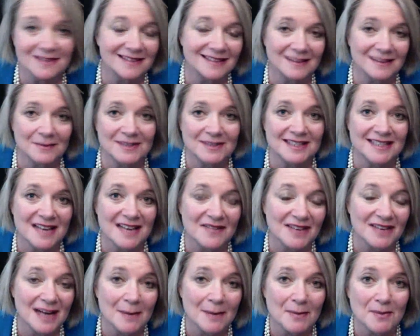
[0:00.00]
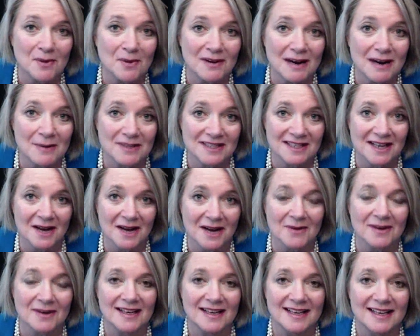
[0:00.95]
we just have a couple more hours to
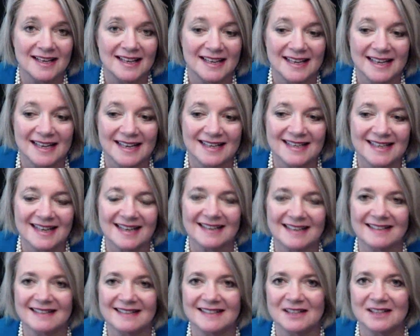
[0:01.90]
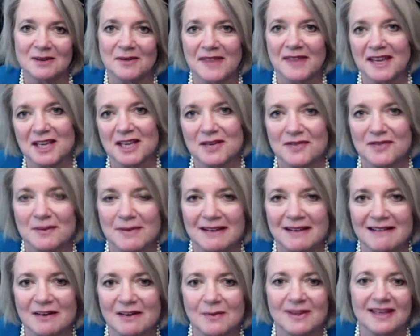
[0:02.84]
go. And uh, so thank you for
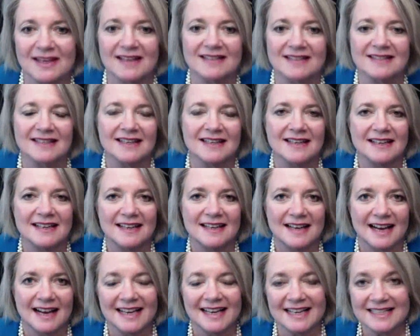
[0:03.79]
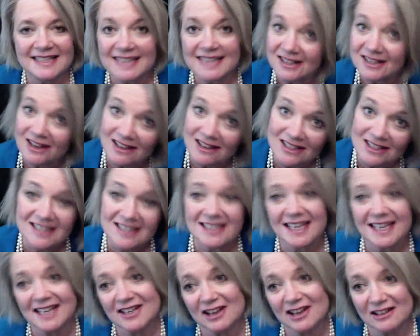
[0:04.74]
bearing with us again, technology
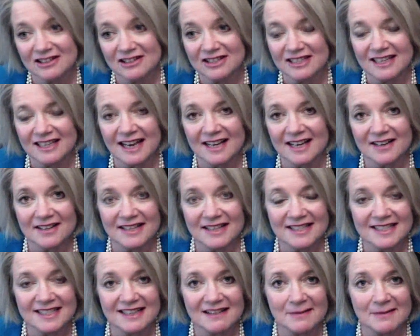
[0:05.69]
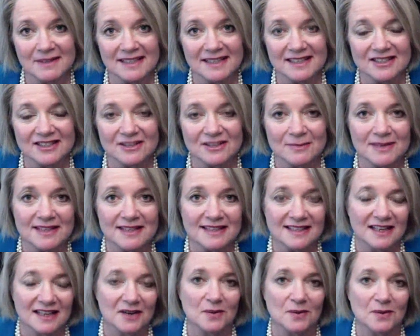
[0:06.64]
is technology. I know that's a terrible answer, but
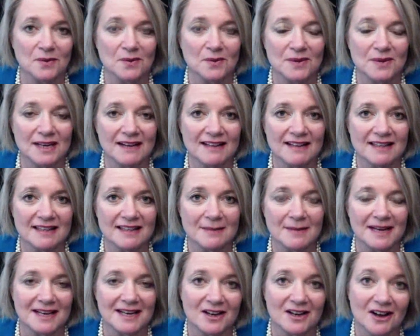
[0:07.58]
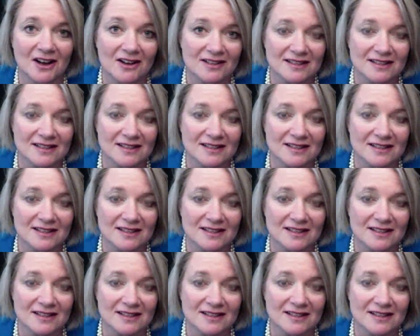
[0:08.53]
you know, we are at the beck and call